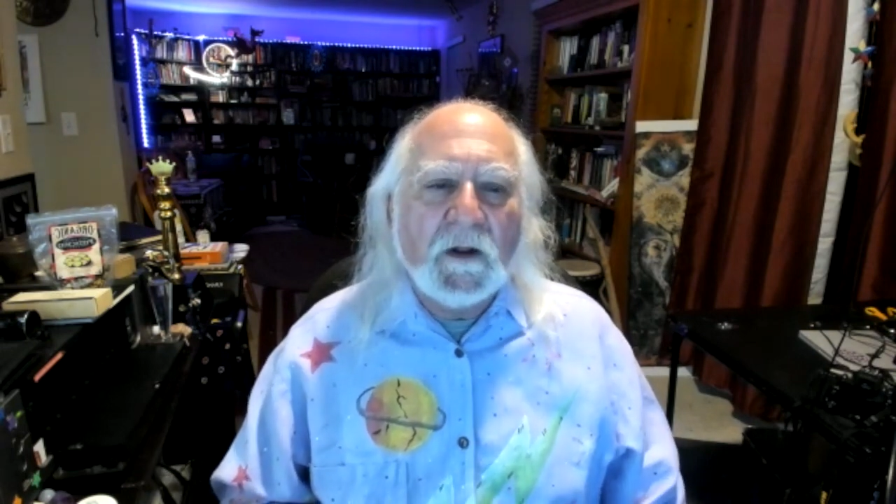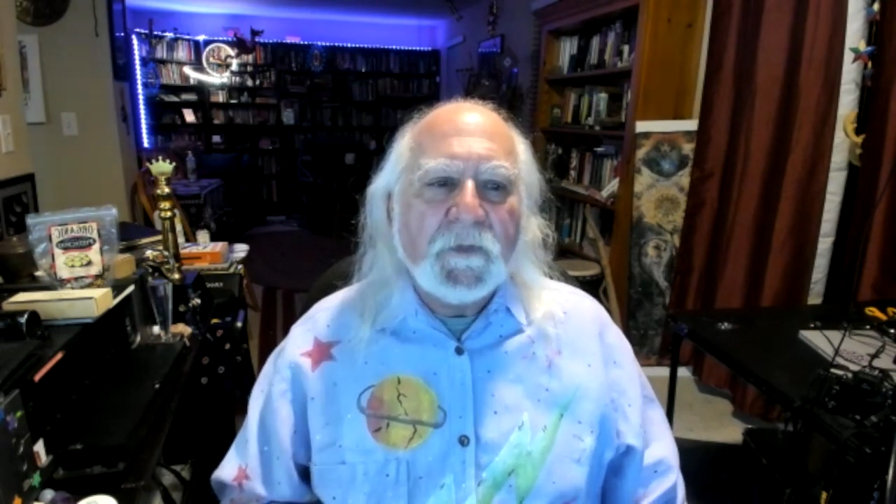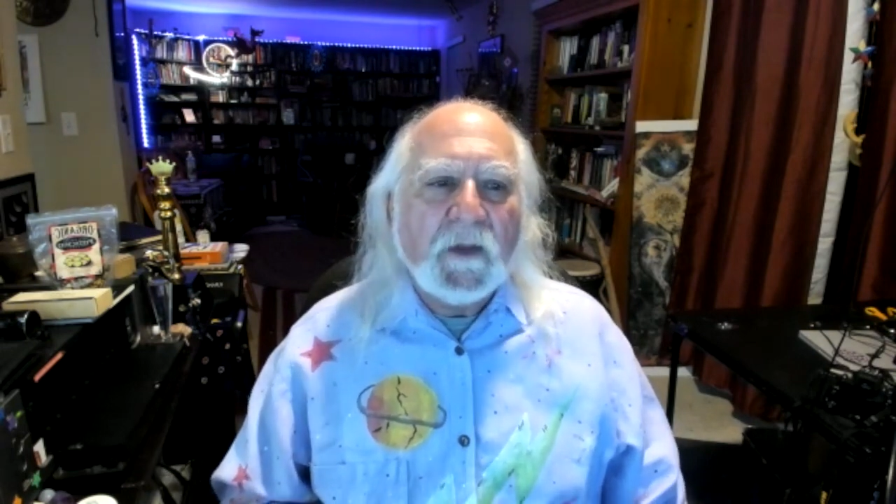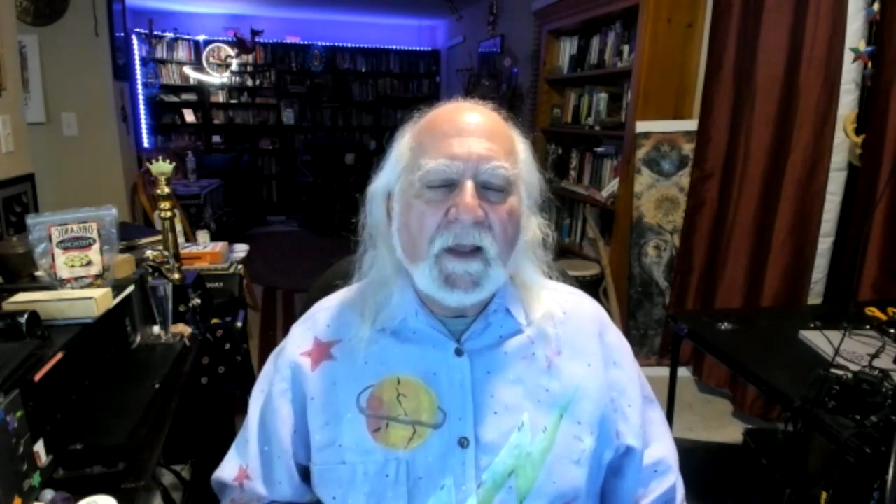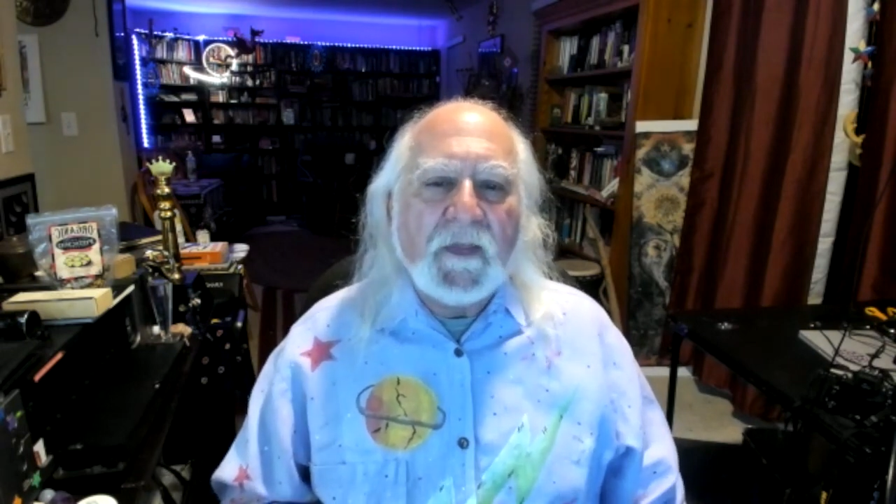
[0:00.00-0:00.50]

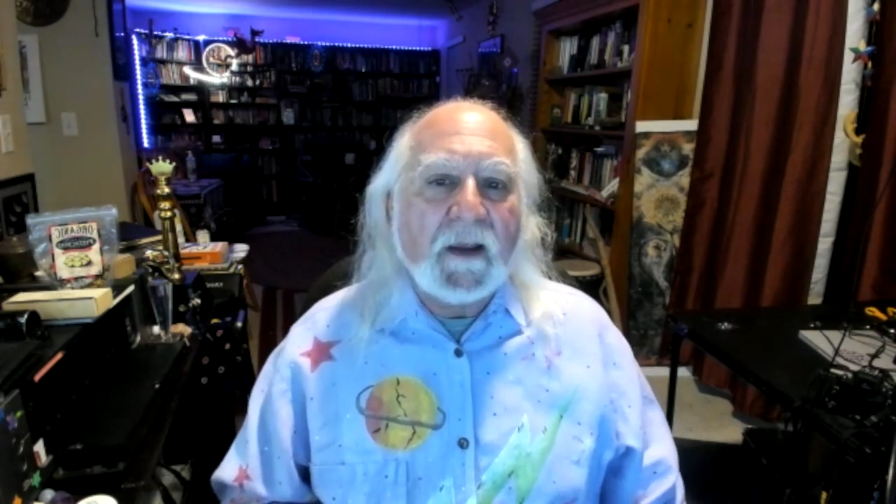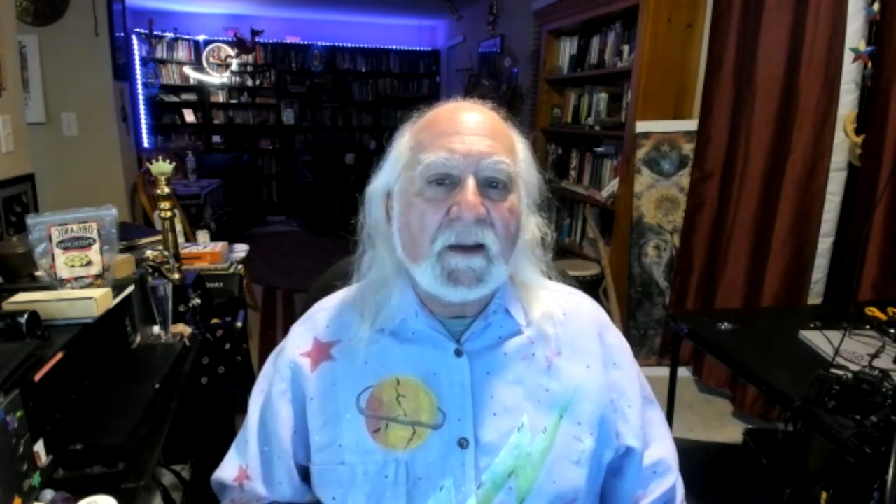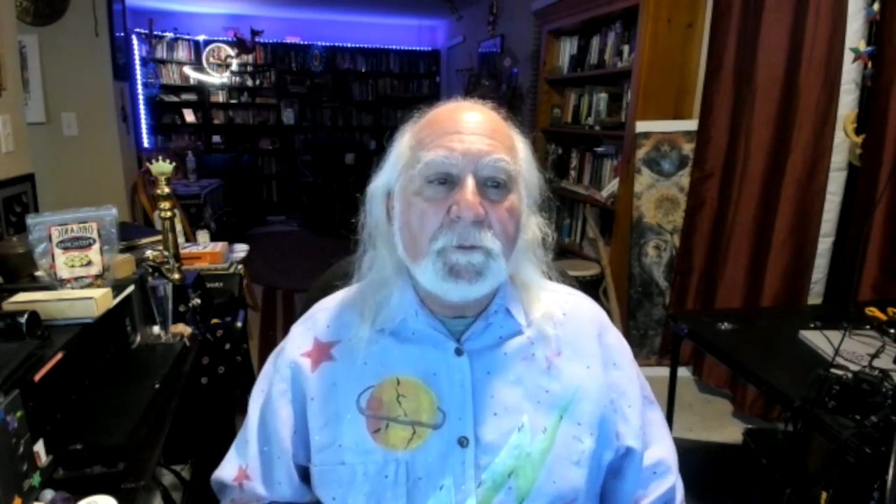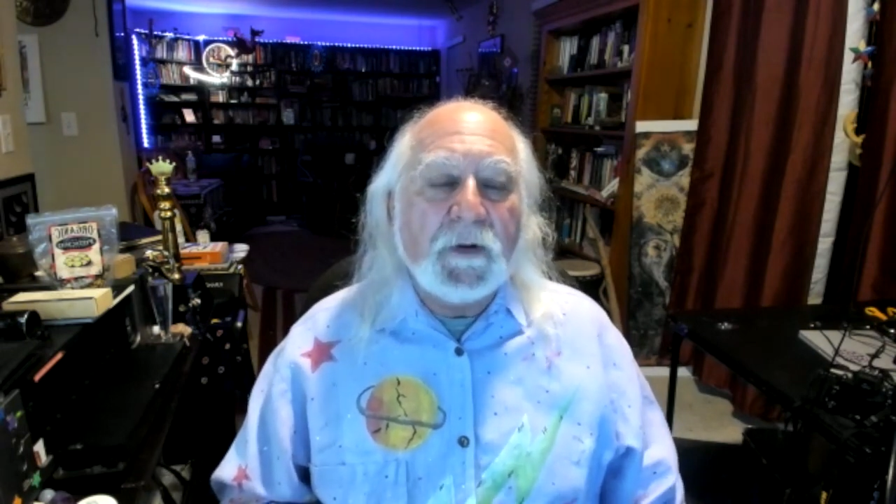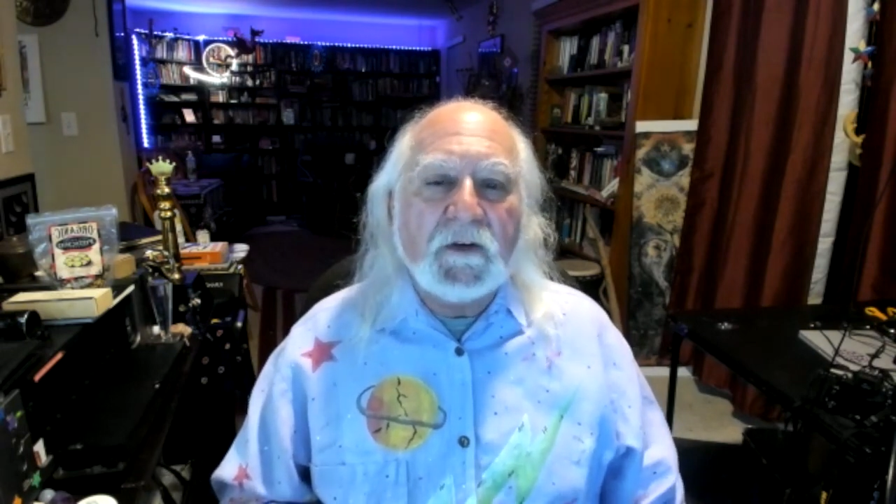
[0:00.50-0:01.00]
and that
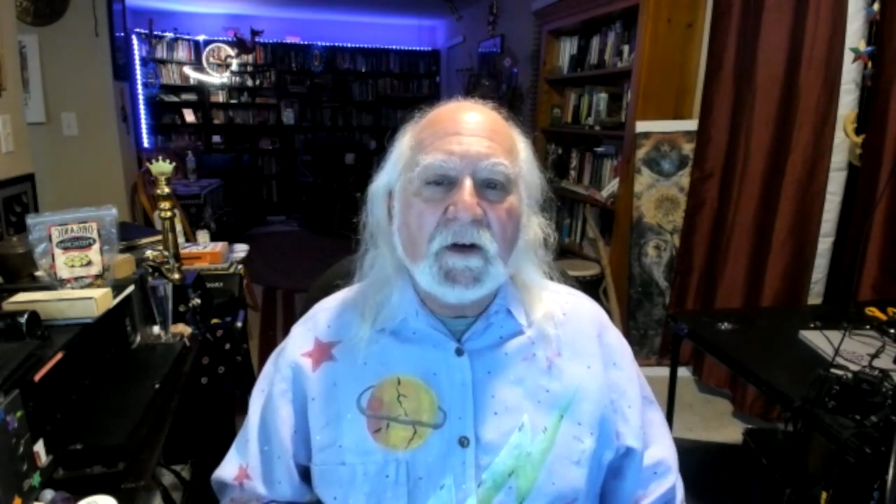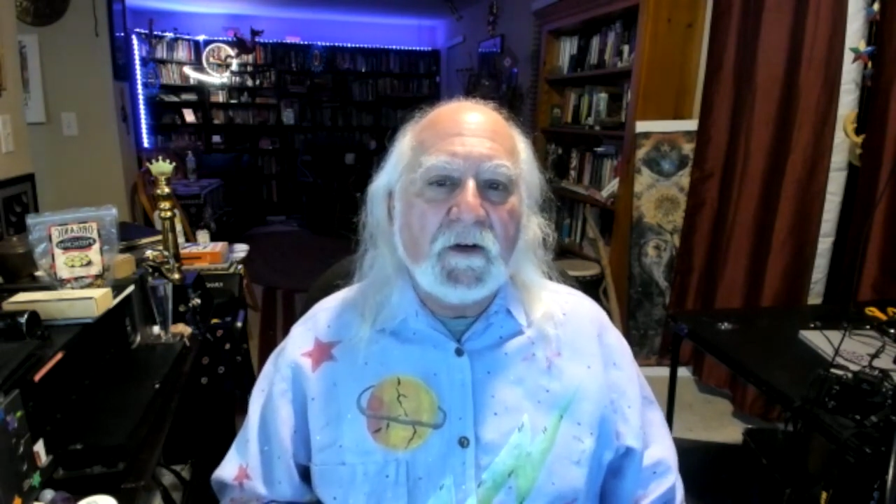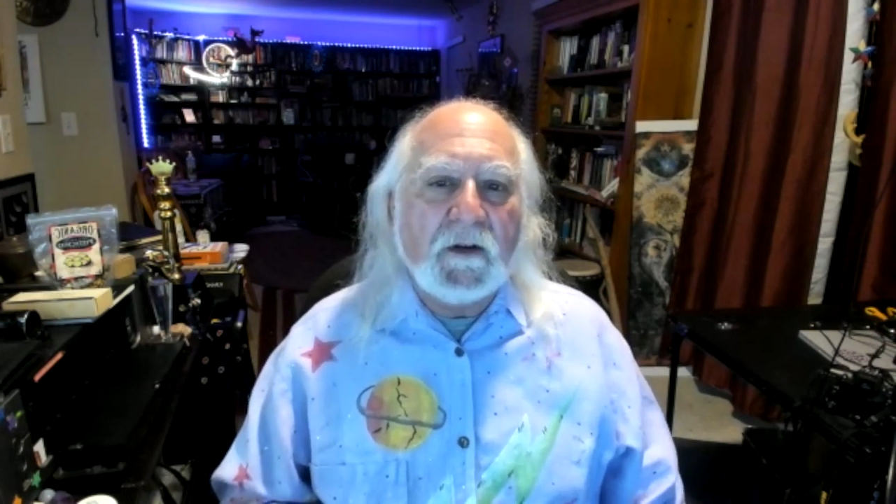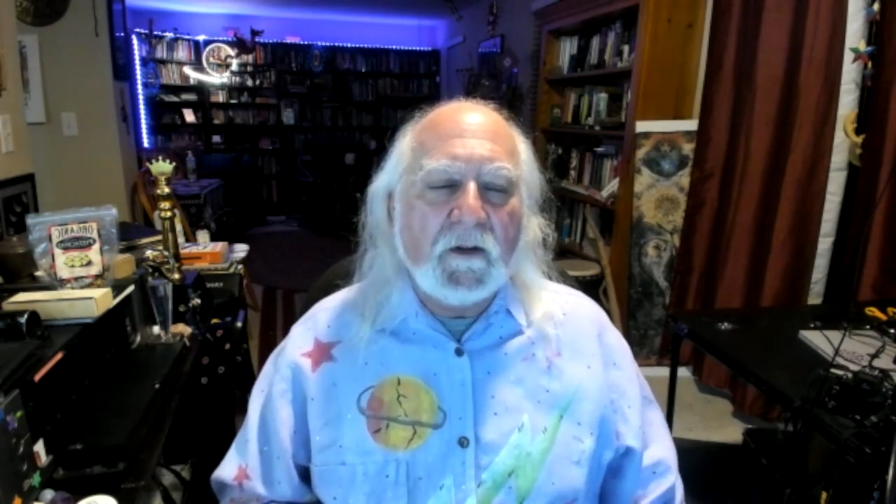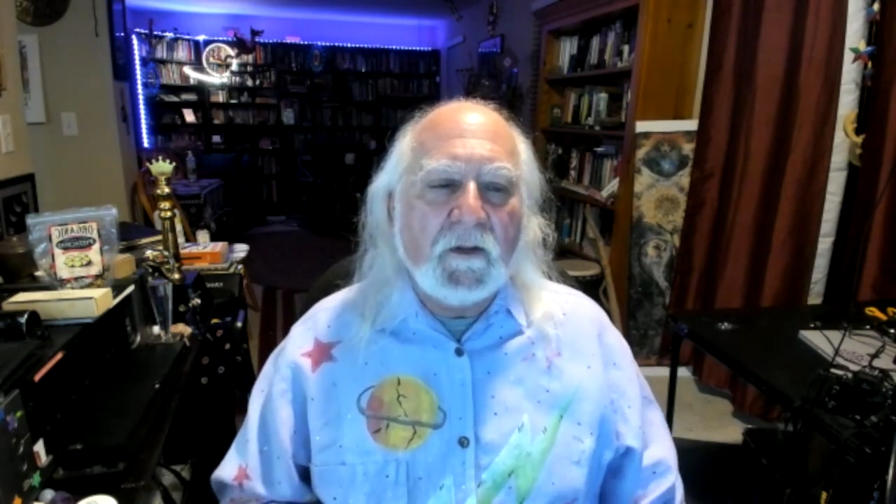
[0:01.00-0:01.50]
can be
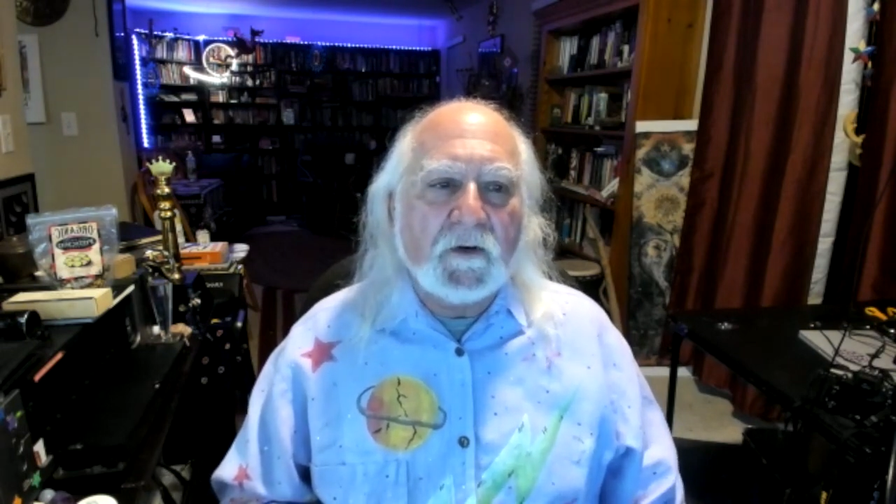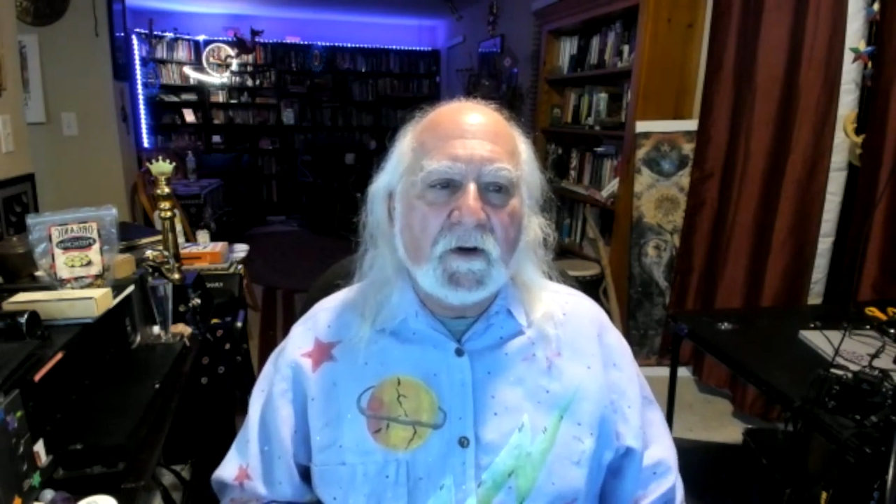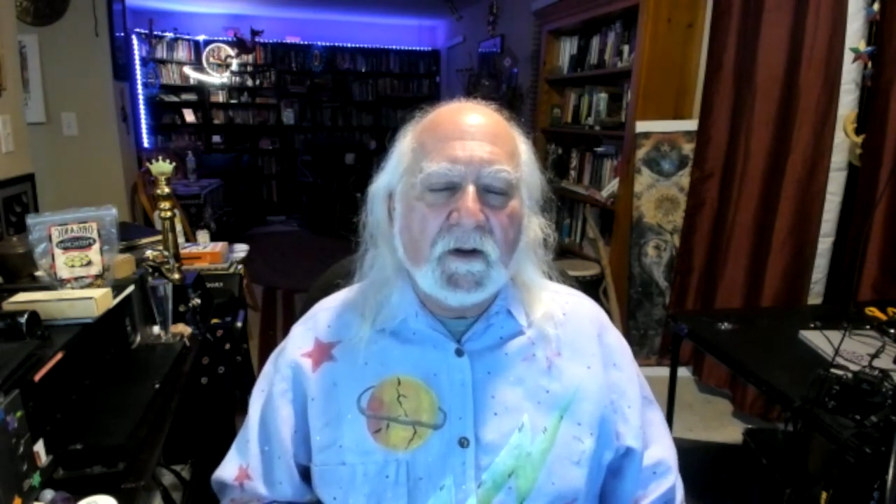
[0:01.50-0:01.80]
done either